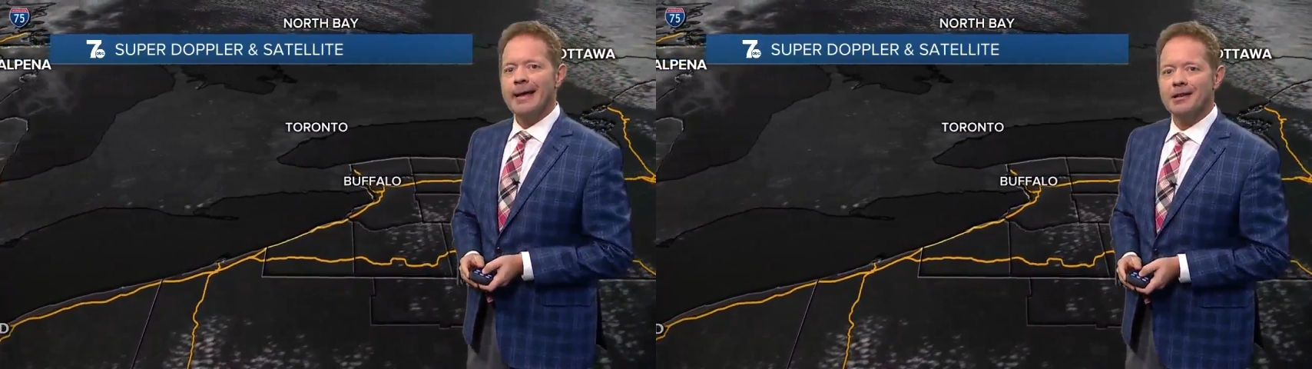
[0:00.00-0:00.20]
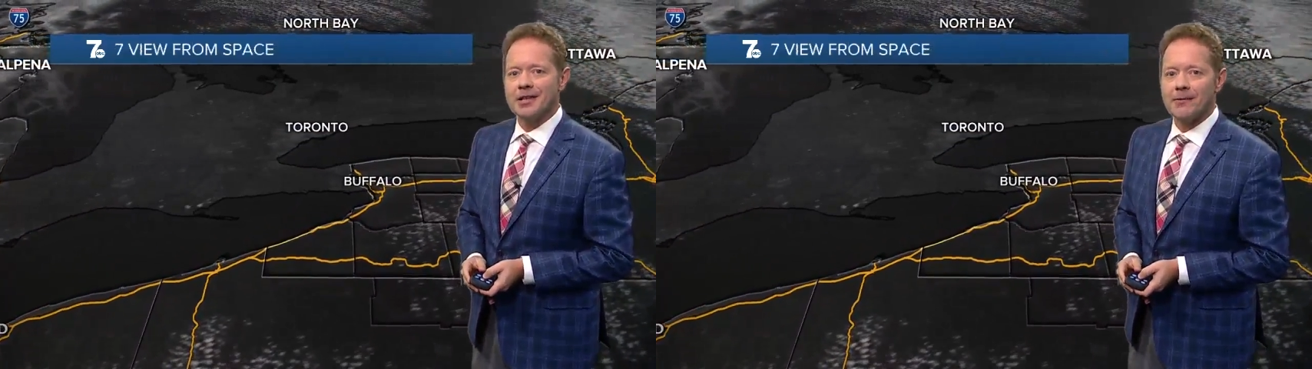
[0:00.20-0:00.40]

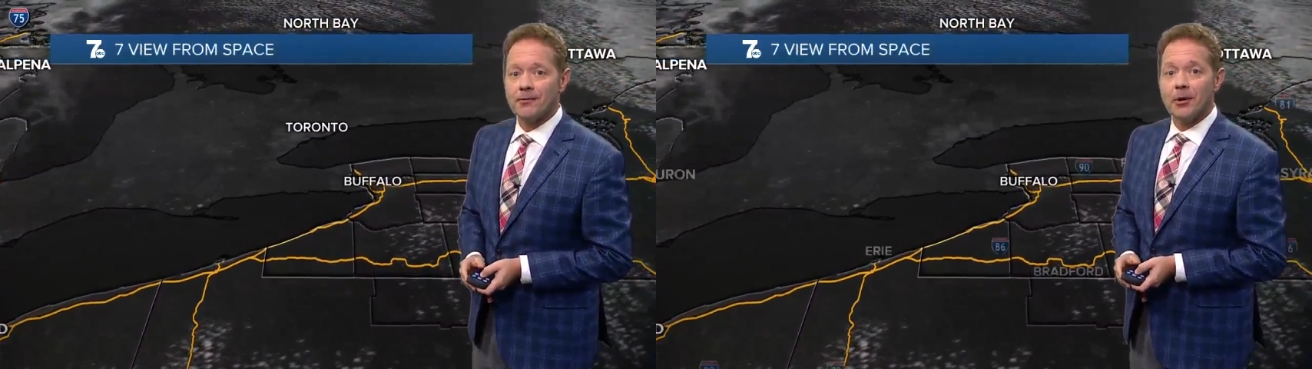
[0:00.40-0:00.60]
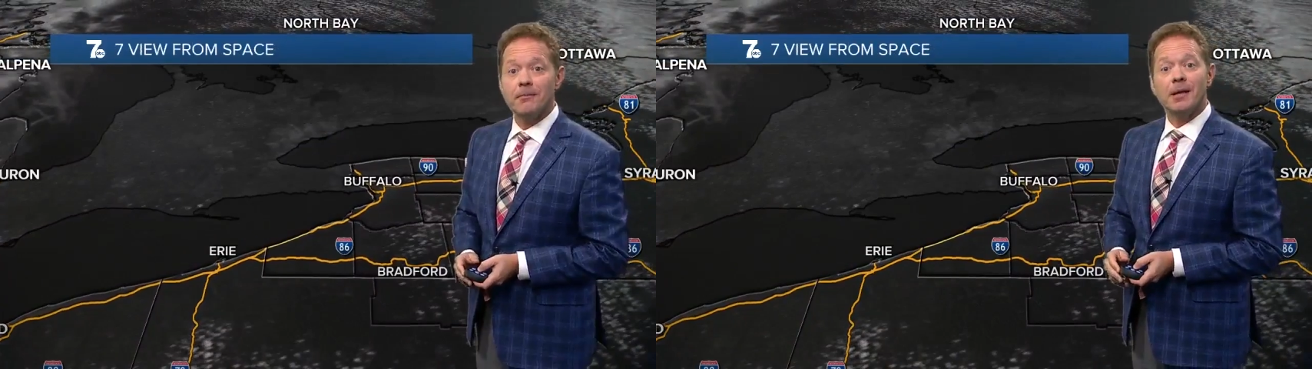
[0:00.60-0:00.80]
as
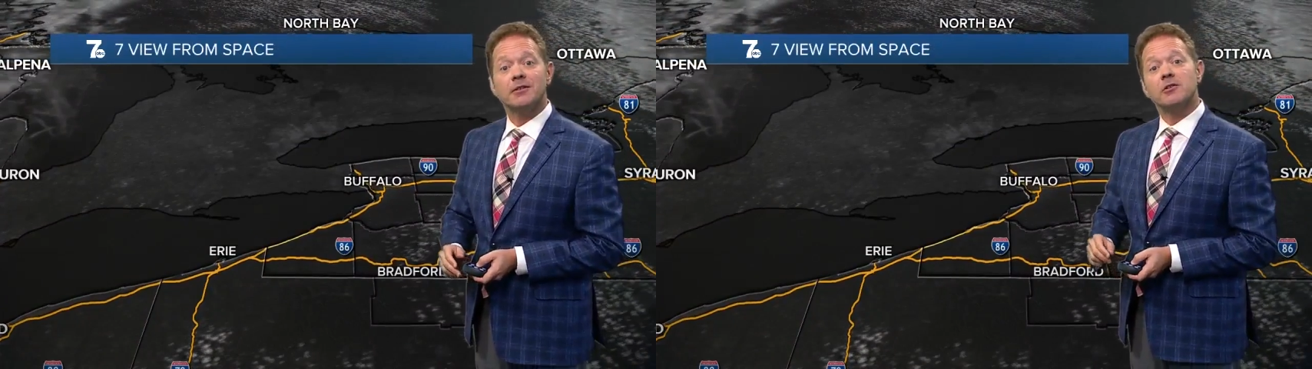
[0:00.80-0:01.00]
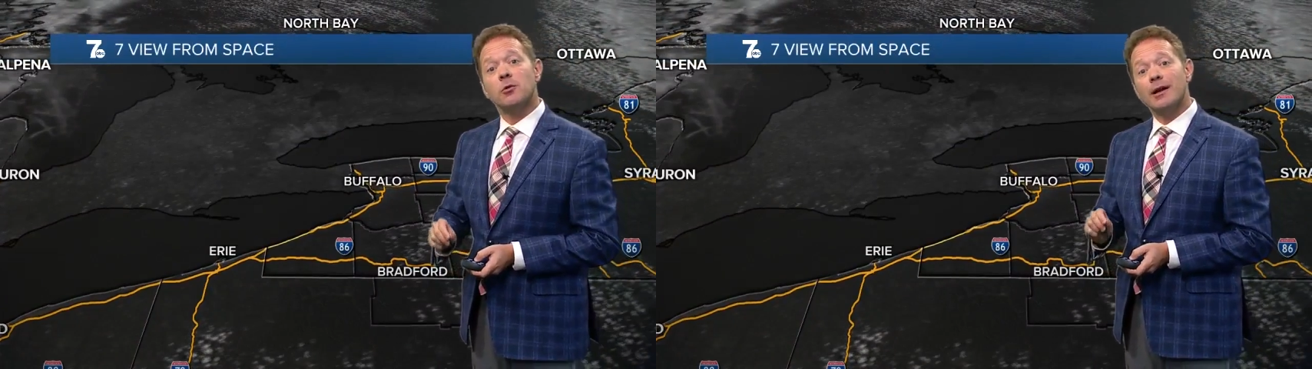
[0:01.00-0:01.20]
that front
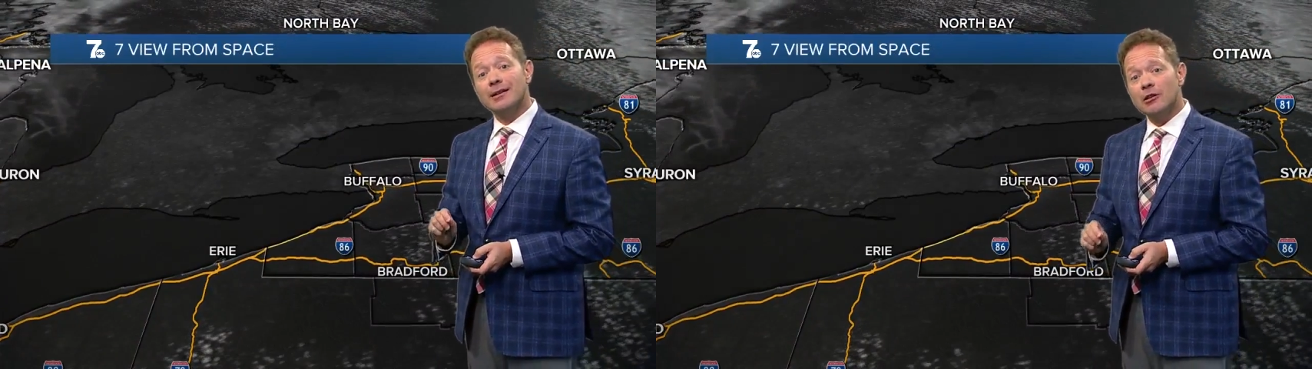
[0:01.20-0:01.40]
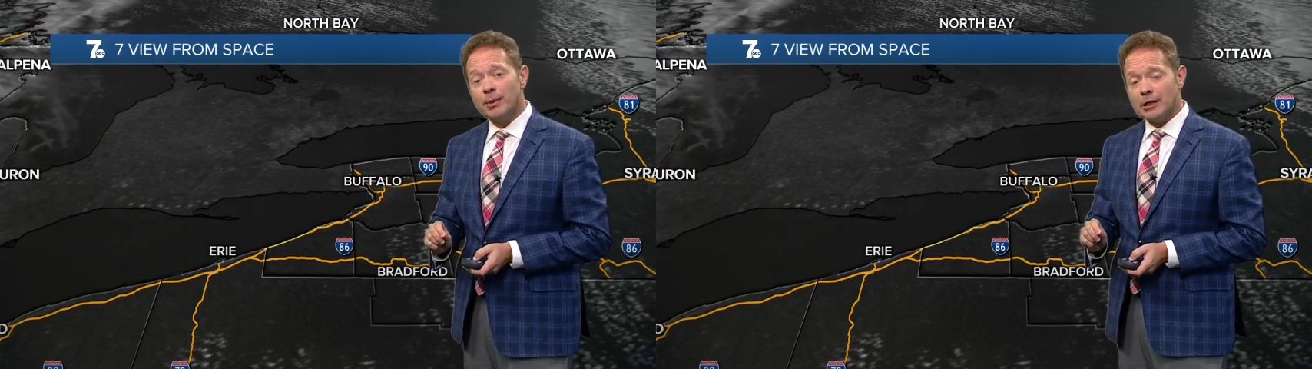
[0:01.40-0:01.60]
makes its way
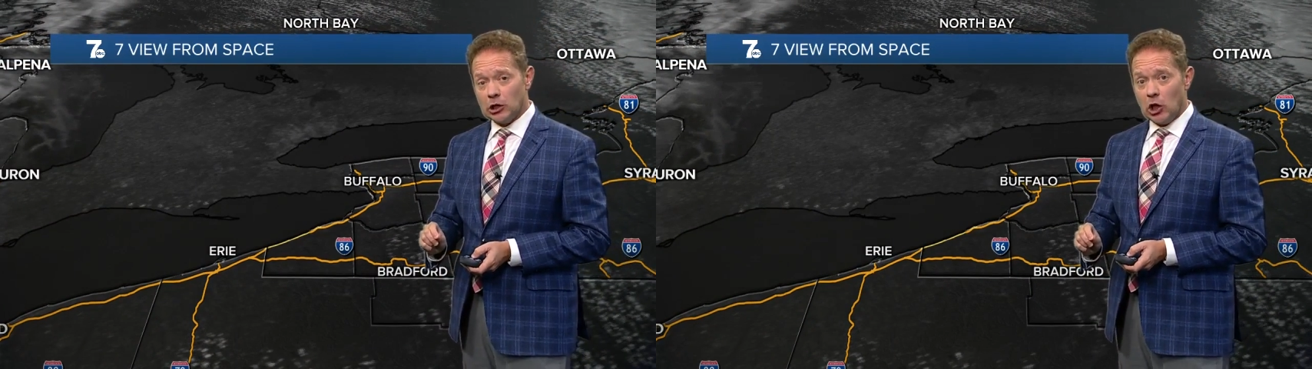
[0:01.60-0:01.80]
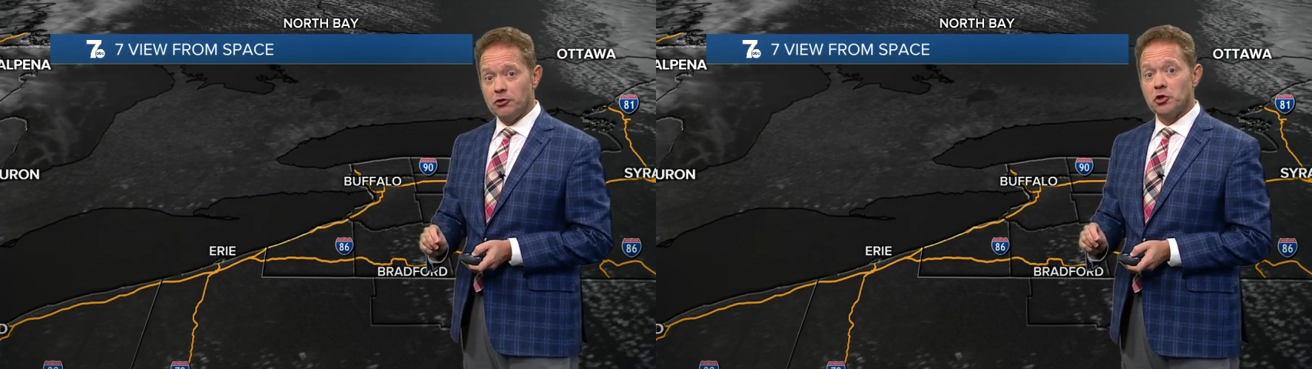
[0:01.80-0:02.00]
a little
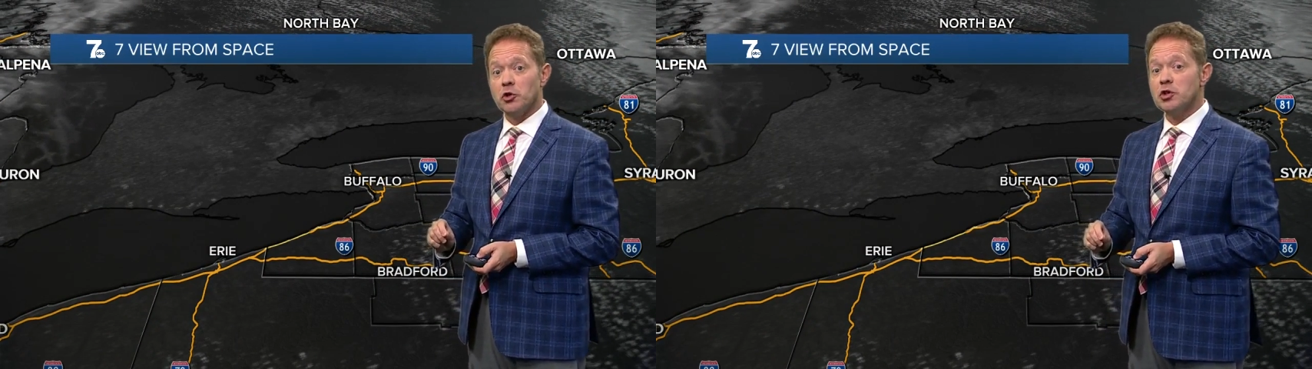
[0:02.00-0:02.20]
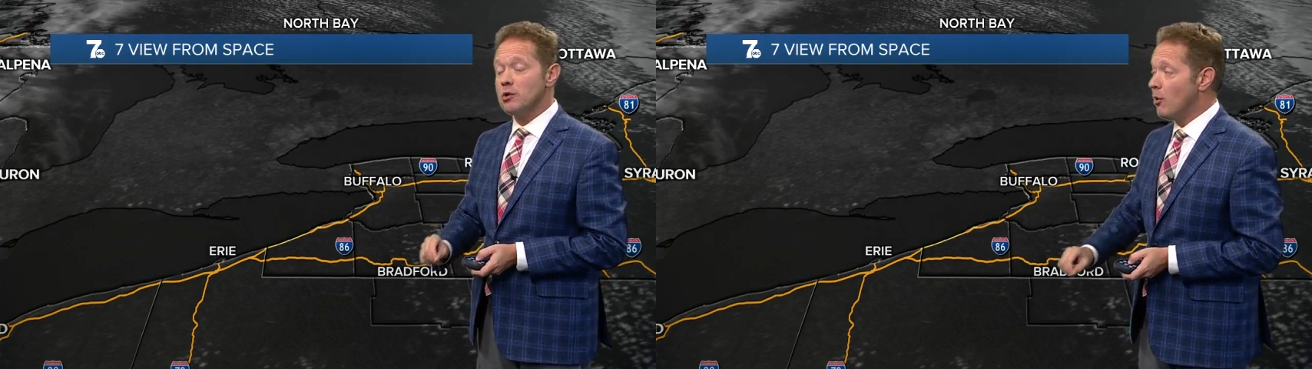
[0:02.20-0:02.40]
bit
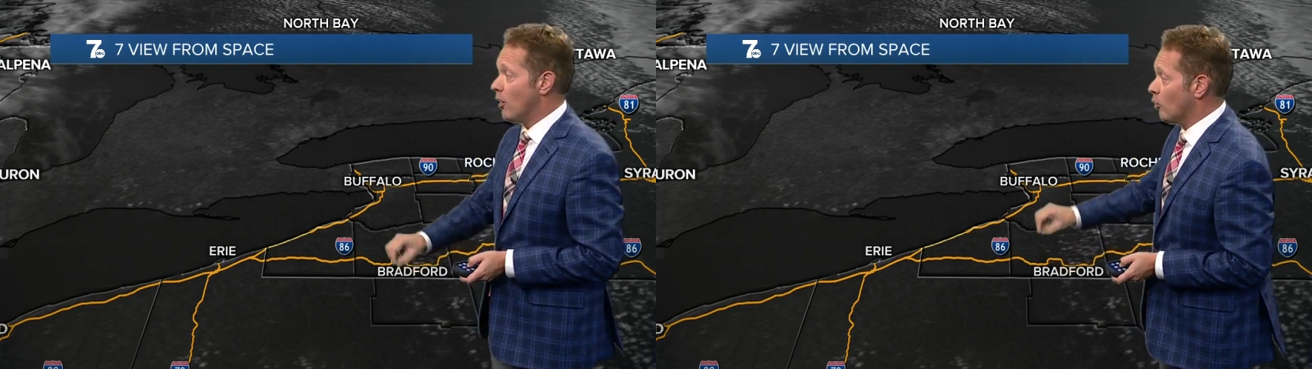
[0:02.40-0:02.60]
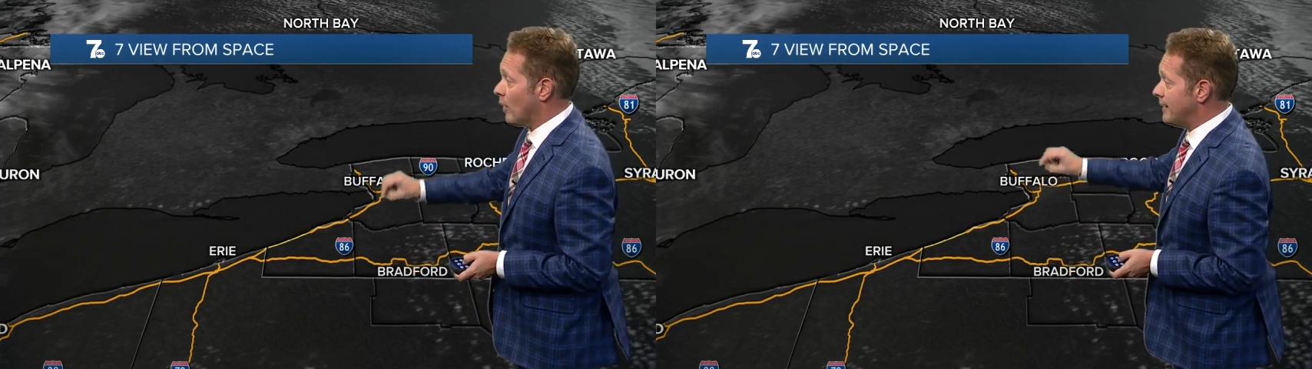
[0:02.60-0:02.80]
closer tomorrow.